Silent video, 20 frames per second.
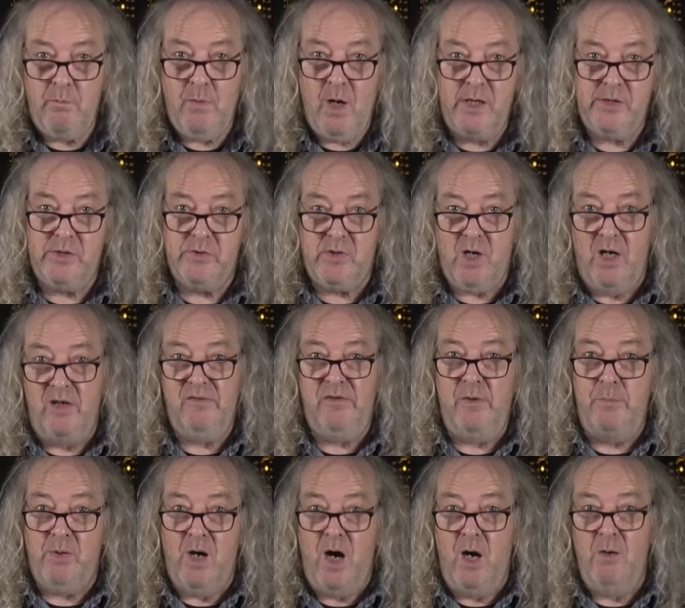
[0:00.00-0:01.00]
maestro
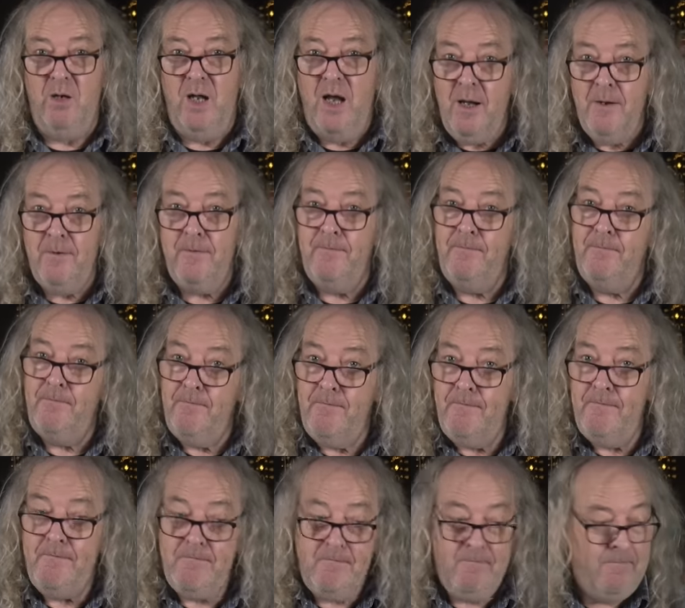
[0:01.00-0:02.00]
vibrola.
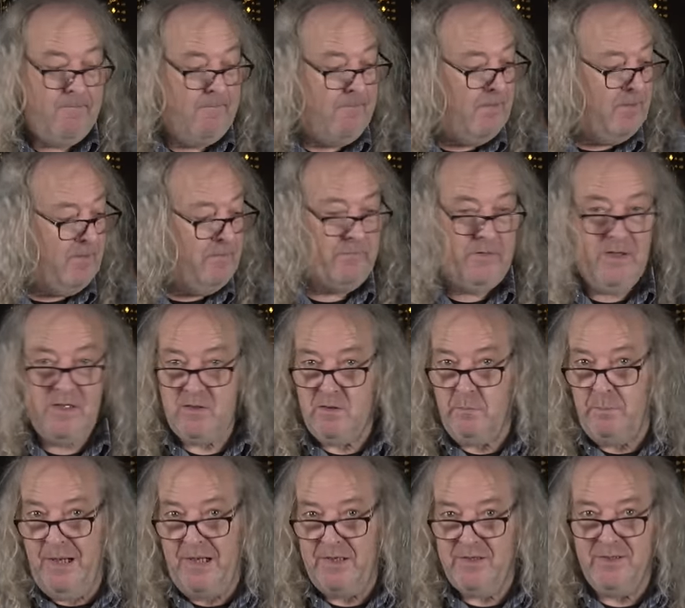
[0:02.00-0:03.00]
There's
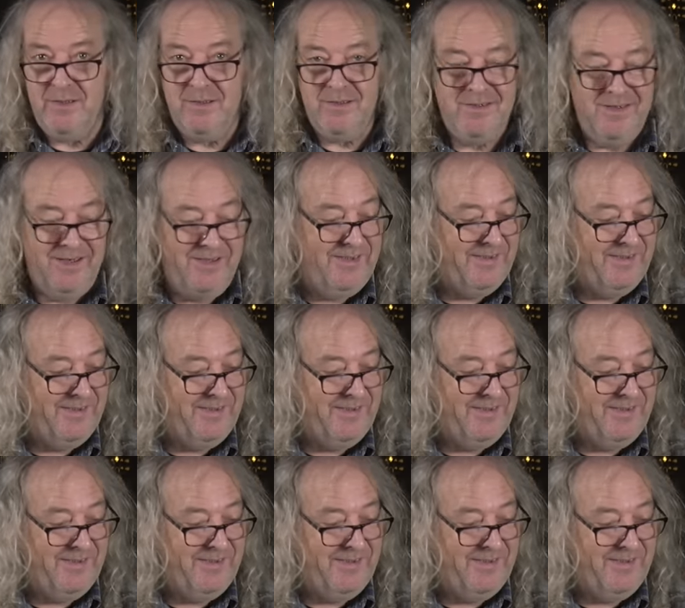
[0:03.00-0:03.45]
the pictures